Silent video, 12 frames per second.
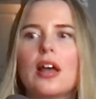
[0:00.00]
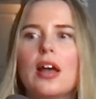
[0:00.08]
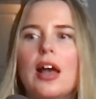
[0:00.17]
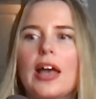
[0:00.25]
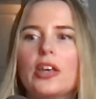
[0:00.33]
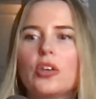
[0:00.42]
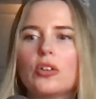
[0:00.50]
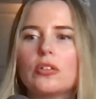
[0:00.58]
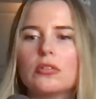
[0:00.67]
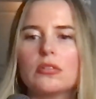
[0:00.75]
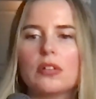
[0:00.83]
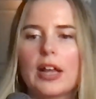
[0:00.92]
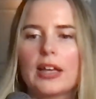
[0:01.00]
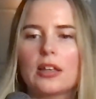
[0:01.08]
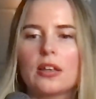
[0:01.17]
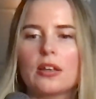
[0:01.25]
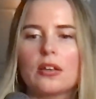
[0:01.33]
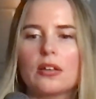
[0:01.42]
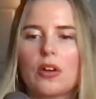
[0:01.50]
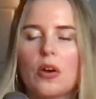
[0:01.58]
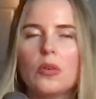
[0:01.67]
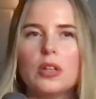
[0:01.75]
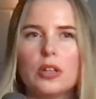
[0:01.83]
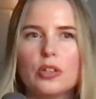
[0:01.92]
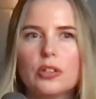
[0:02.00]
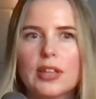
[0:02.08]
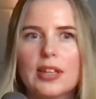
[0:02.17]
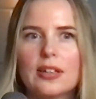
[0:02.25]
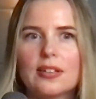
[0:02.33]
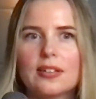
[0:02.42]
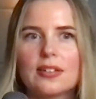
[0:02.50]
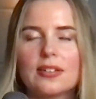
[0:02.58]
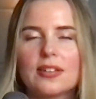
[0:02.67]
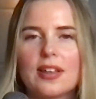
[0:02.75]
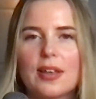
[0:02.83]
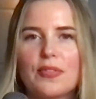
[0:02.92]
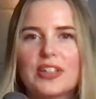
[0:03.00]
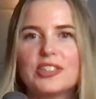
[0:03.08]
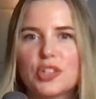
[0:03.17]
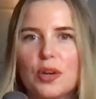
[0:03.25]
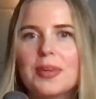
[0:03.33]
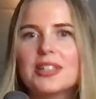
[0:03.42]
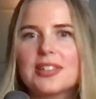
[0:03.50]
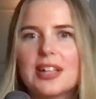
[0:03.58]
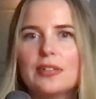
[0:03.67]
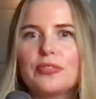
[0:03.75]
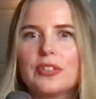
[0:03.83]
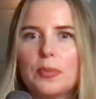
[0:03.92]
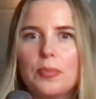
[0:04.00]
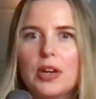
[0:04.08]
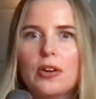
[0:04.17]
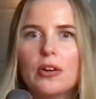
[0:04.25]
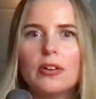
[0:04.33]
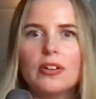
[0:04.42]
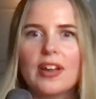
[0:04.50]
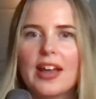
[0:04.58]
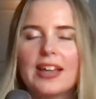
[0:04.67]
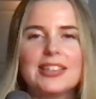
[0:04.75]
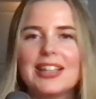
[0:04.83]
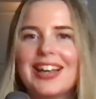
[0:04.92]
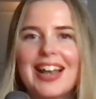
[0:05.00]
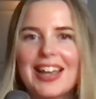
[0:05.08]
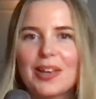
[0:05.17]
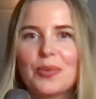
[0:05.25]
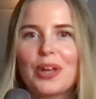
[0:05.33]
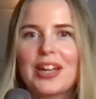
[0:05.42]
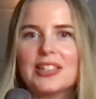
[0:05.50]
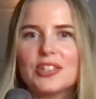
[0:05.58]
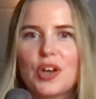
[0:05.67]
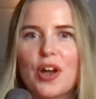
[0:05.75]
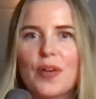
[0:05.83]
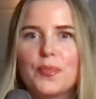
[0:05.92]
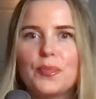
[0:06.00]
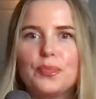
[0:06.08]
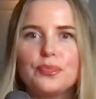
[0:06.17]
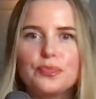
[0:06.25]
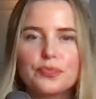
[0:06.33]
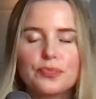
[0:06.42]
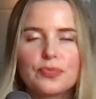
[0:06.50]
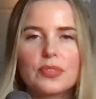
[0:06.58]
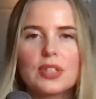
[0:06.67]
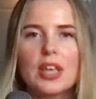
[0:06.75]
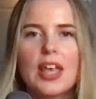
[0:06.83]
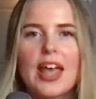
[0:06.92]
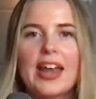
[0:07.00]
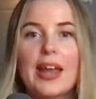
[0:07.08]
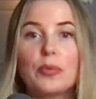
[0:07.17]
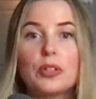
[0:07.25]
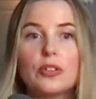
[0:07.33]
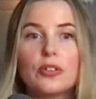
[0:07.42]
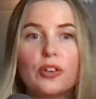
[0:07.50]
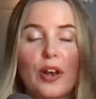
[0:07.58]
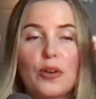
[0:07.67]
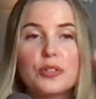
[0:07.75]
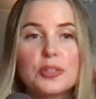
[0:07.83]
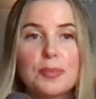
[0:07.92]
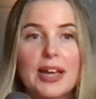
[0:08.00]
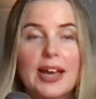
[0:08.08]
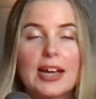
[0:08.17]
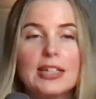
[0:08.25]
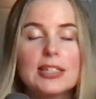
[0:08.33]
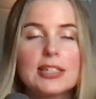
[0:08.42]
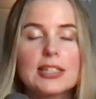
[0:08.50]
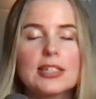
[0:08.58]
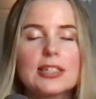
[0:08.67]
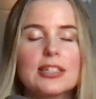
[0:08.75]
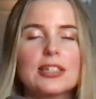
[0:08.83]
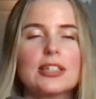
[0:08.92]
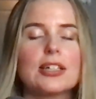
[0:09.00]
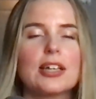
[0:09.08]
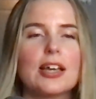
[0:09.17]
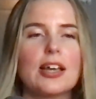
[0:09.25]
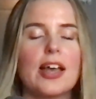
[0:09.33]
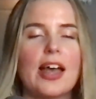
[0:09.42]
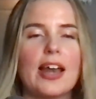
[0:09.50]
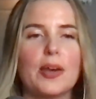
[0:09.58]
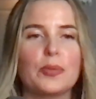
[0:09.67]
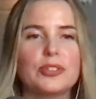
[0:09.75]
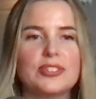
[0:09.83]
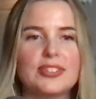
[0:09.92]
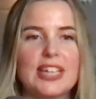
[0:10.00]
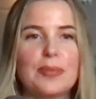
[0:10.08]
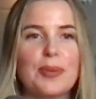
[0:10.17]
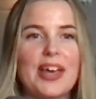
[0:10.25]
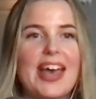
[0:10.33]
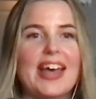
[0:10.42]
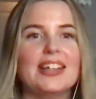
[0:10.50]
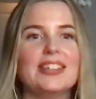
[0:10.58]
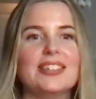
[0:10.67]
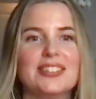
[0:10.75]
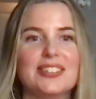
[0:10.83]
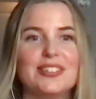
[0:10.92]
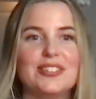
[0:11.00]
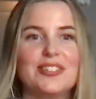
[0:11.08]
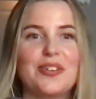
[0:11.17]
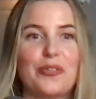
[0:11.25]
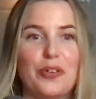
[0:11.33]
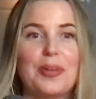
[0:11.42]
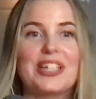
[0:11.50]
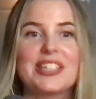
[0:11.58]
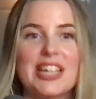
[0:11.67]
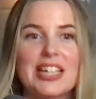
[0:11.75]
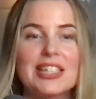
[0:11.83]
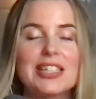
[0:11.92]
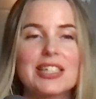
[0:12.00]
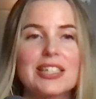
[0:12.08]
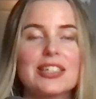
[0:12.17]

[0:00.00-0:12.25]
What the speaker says: I could like go and look in, if I saw myself in the mirror, I didn't like what I saw. And I would close my eyes and I would take my hand over my chest